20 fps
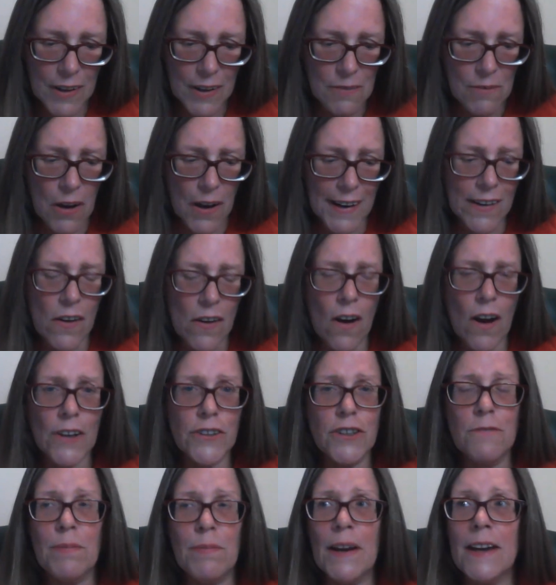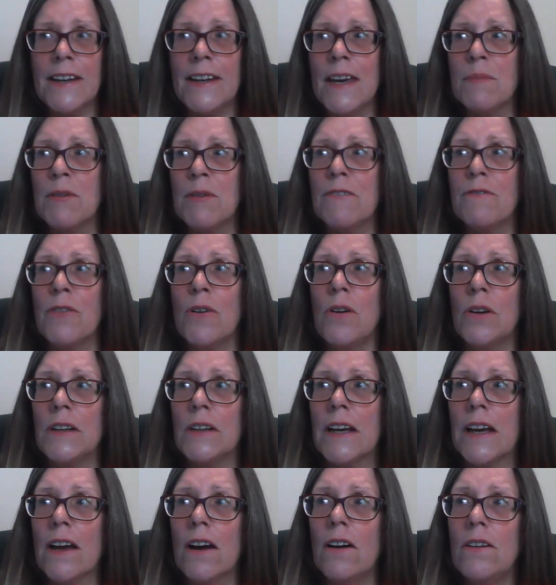My God, you've been here before,
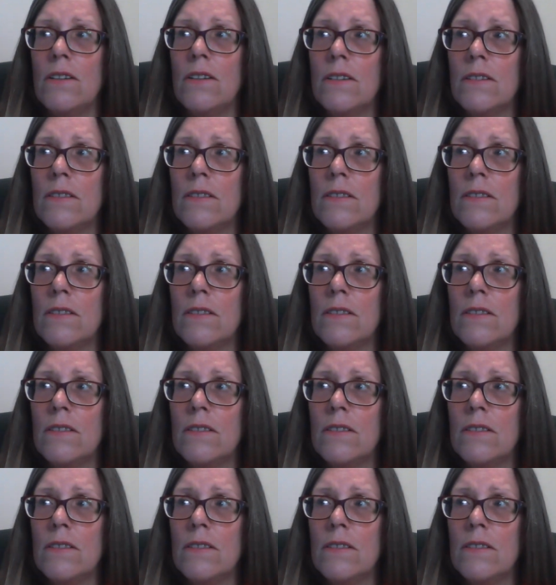Leo.